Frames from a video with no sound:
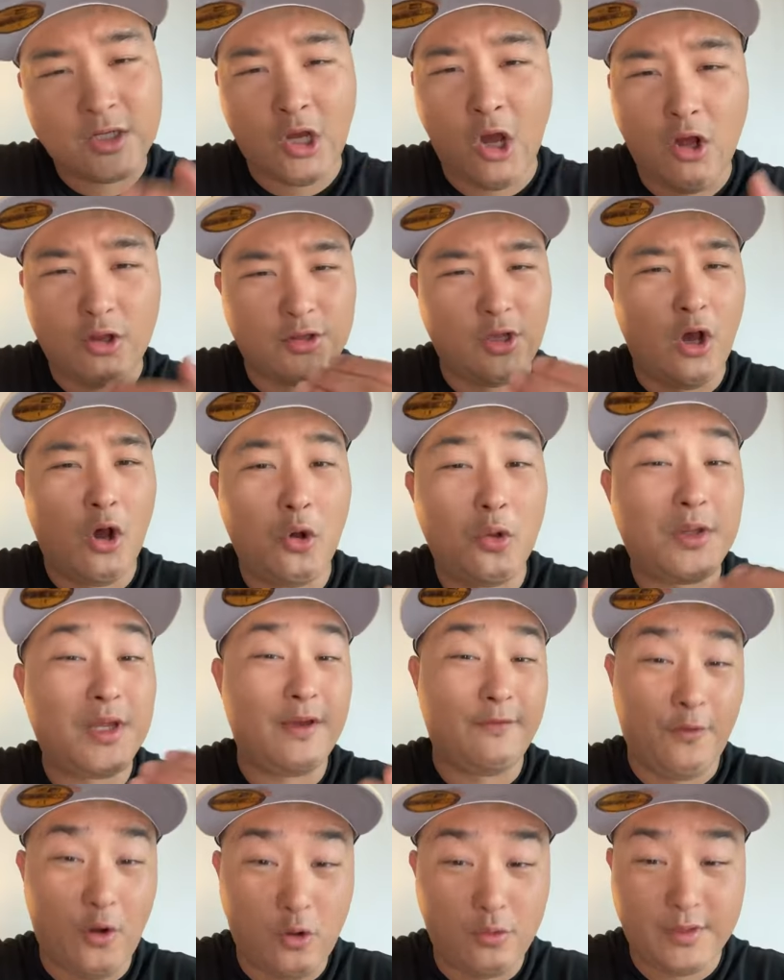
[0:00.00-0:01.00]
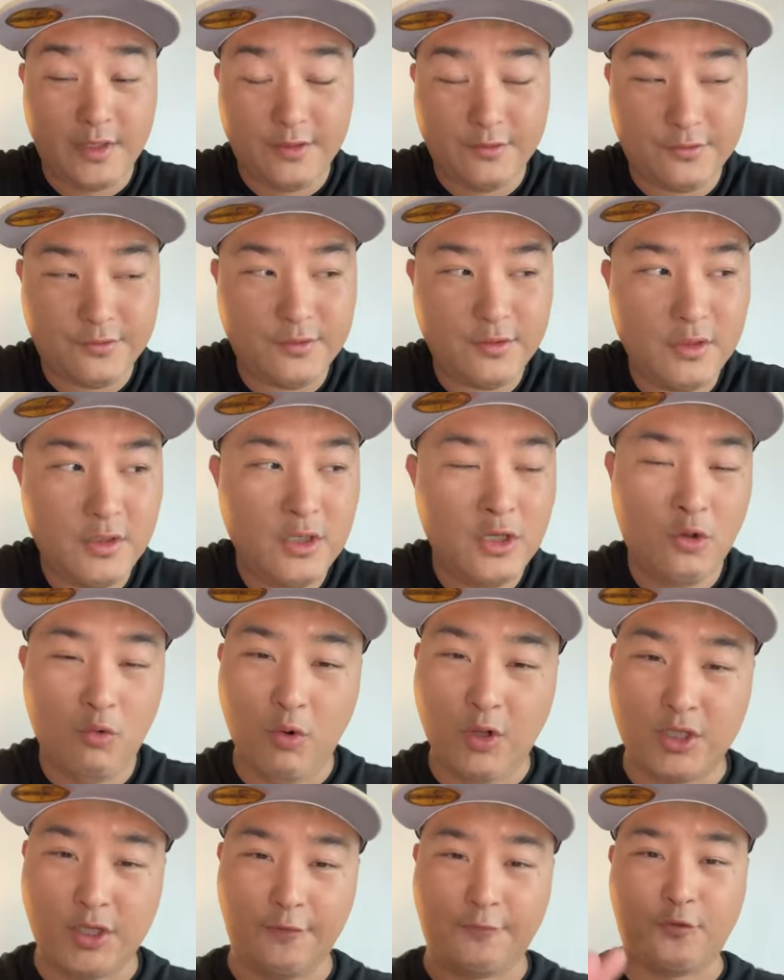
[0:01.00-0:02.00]
called the Holy of Holies,
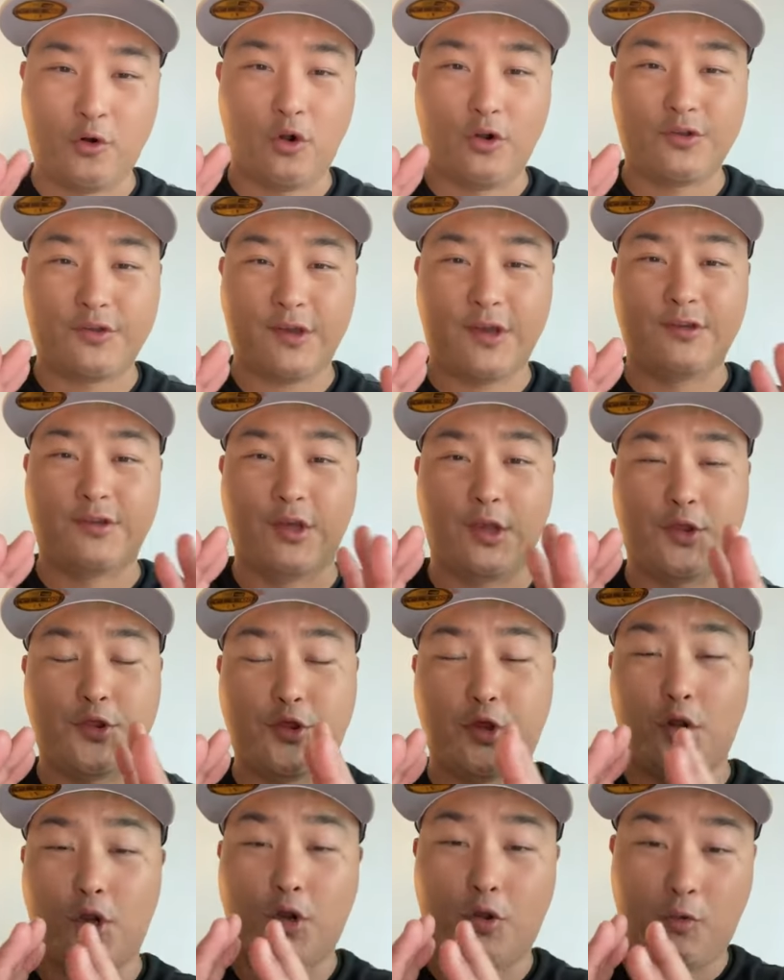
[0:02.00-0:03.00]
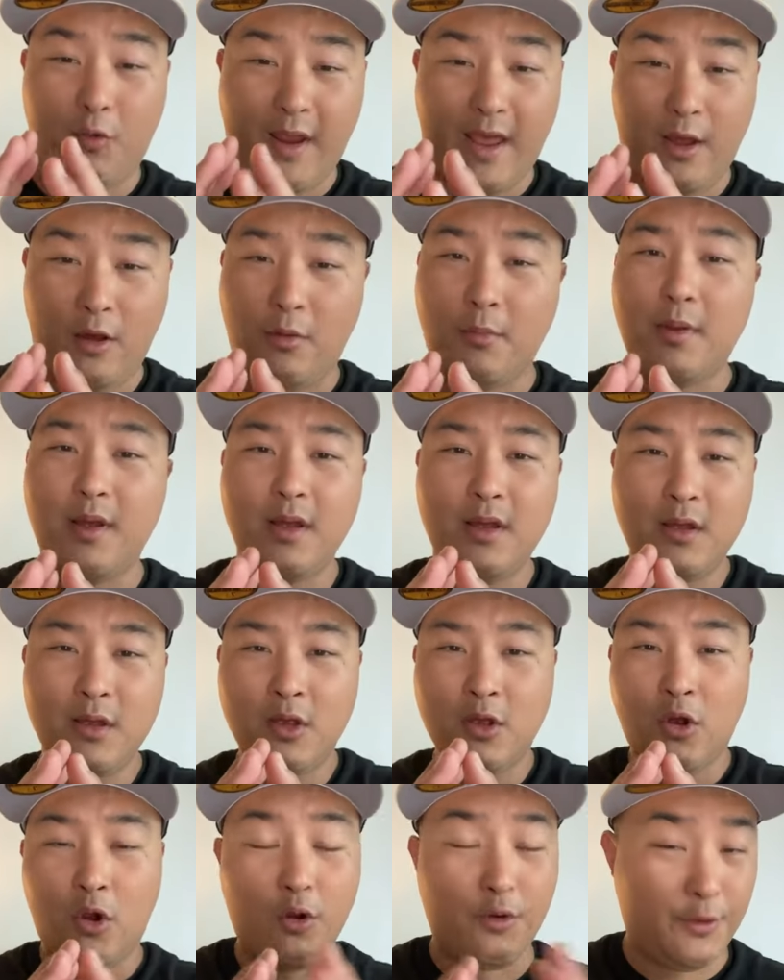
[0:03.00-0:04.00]
which of course is the third realm
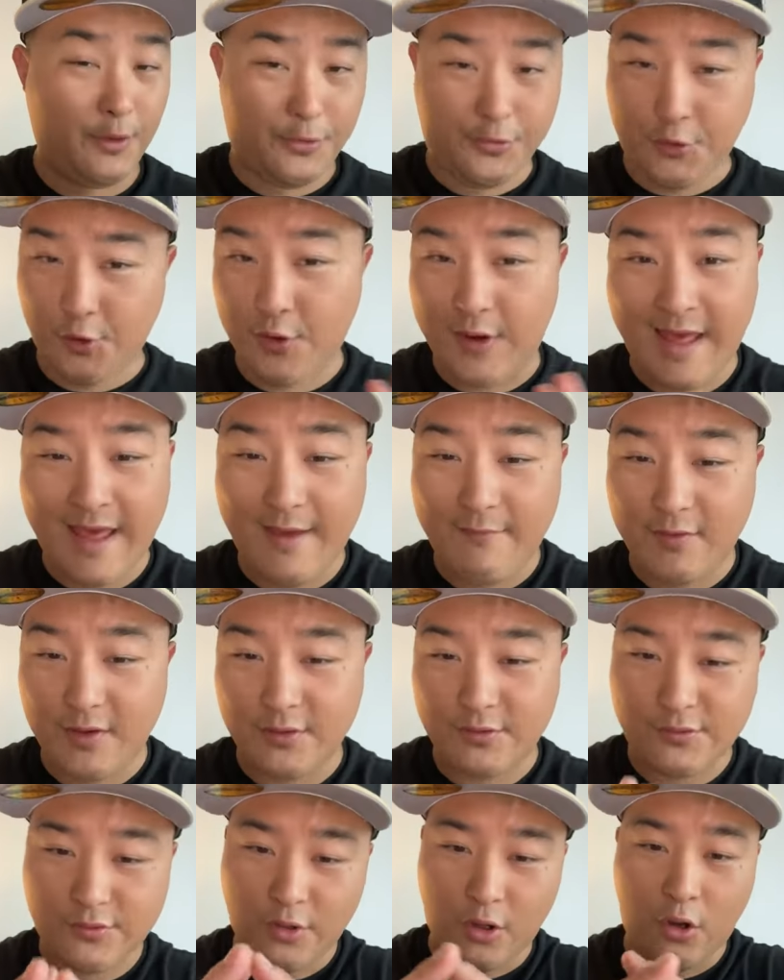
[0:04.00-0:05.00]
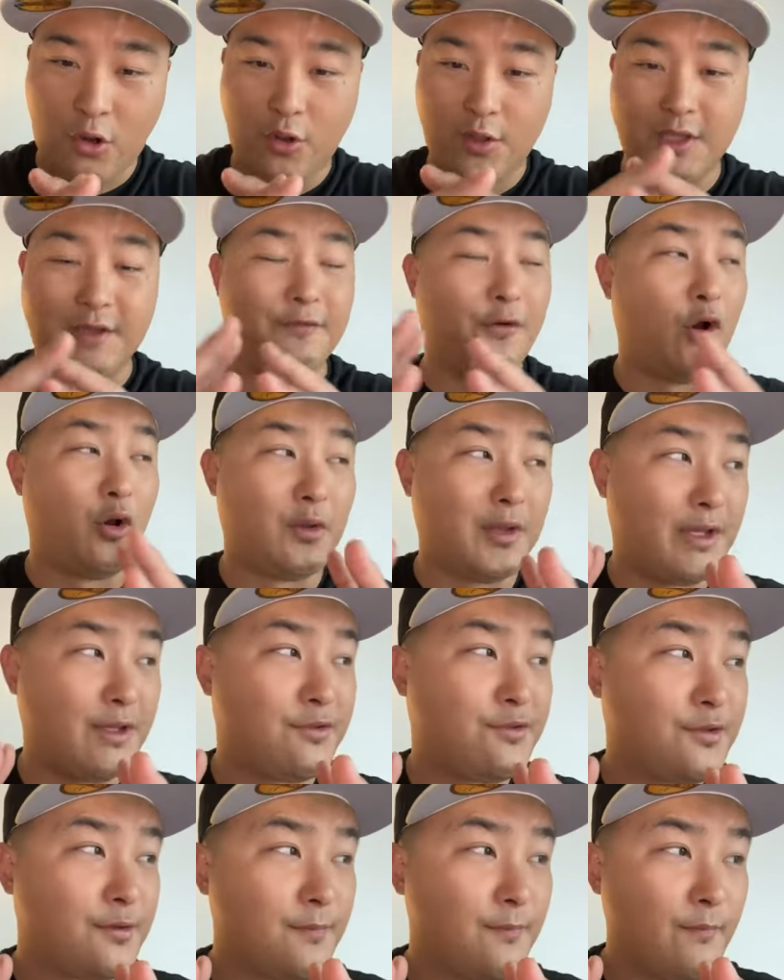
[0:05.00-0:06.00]
or the third heavens, the holy of
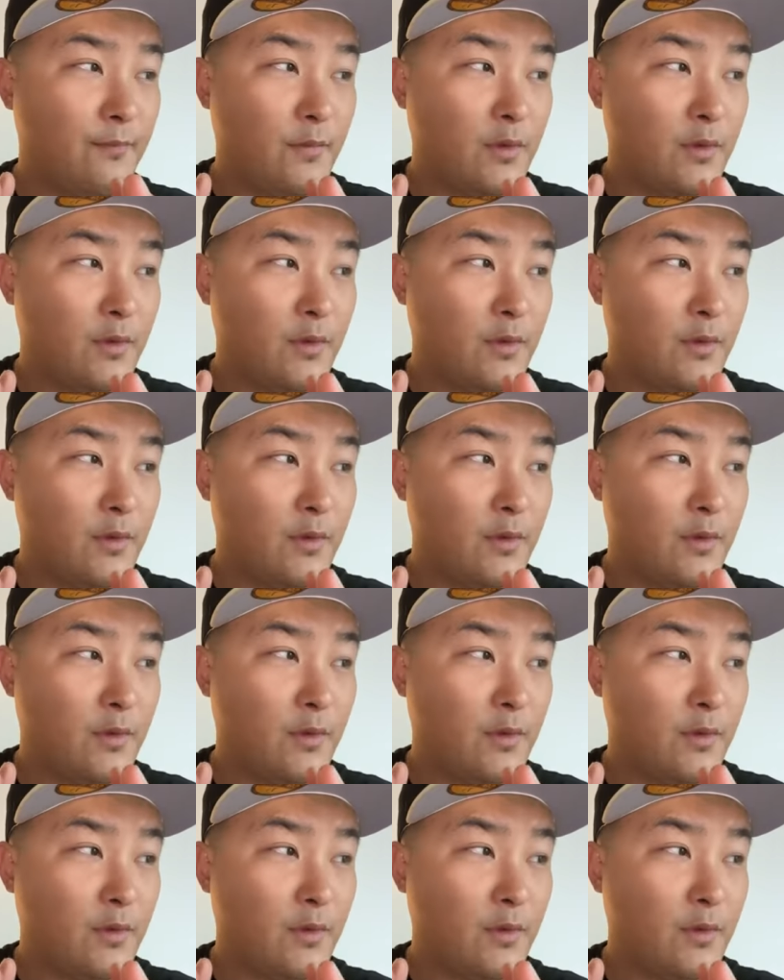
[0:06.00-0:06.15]
holies.